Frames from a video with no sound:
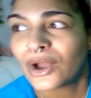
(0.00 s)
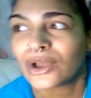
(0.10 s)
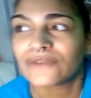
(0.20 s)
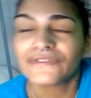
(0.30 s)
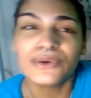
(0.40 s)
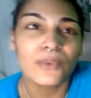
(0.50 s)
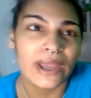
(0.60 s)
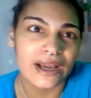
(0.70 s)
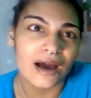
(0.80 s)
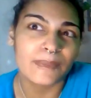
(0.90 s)
if you
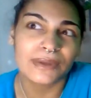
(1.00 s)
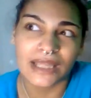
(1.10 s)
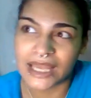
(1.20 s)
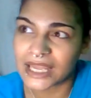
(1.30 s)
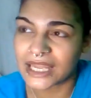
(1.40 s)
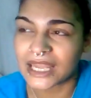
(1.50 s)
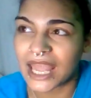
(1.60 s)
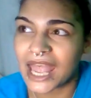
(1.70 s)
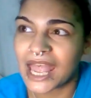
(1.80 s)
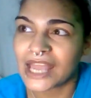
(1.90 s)
wake up late
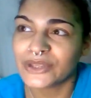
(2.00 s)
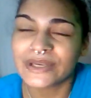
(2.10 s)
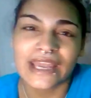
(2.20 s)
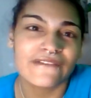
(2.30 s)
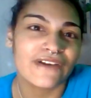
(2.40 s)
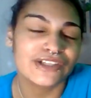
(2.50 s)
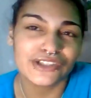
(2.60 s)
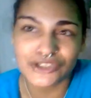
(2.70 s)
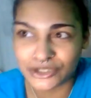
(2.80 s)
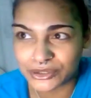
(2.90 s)
and you can't find
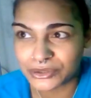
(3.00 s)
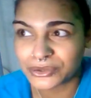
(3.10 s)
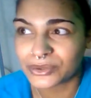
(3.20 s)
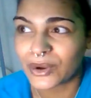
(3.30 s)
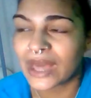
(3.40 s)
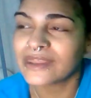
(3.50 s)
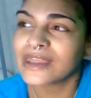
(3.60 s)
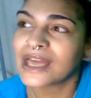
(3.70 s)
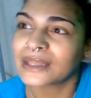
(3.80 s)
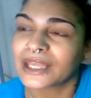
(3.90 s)
your shoe, and
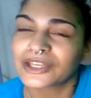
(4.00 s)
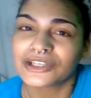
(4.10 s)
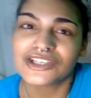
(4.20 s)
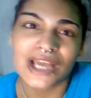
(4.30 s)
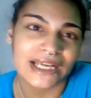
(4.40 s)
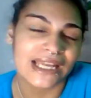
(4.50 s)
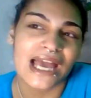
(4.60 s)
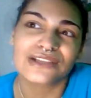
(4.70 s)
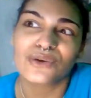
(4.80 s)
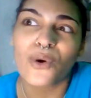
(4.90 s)
then, like, your jacket
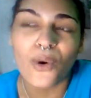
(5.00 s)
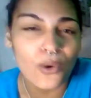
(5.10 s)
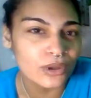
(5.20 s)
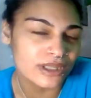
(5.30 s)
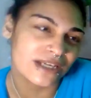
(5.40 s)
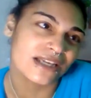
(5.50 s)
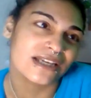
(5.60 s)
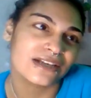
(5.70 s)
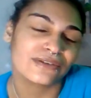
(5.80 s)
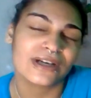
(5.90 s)
has a hole in
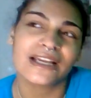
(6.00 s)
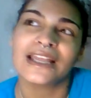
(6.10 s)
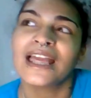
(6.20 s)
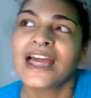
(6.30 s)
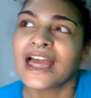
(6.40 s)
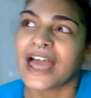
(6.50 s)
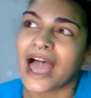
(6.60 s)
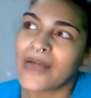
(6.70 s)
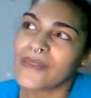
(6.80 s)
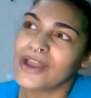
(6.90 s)
it, right?
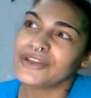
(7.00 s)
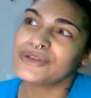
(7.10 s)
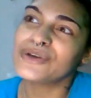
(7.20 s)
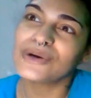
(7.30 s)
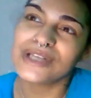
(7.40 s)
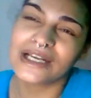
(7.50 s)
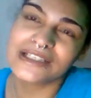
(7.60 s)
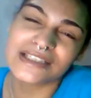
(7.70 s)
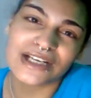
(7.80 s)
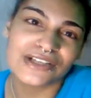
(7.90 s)
And then you go down the
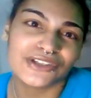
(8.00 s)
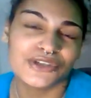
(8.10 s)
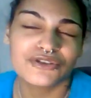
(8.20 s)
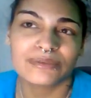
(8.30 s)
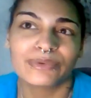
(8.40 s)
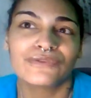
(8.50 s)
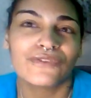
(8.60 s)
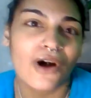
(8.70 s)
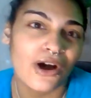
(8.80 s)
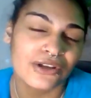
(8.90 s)
stairs and you trip and
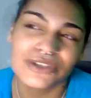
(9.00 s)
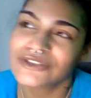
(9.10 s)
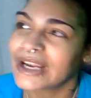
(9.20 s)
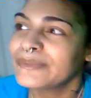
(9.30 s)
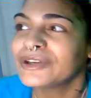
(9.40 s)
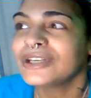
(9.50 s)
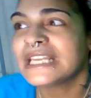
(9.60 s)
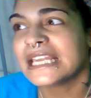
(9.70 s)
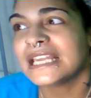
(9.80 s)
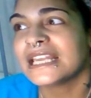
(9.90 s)
fall and you scrape your
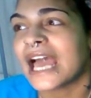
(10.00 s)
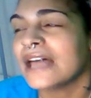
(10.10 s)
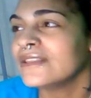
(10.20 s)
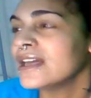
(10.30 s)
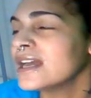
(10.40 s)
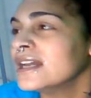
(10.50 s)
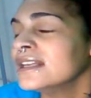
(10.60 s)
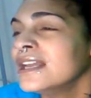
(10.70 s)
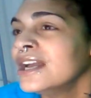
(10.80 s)
knee, and then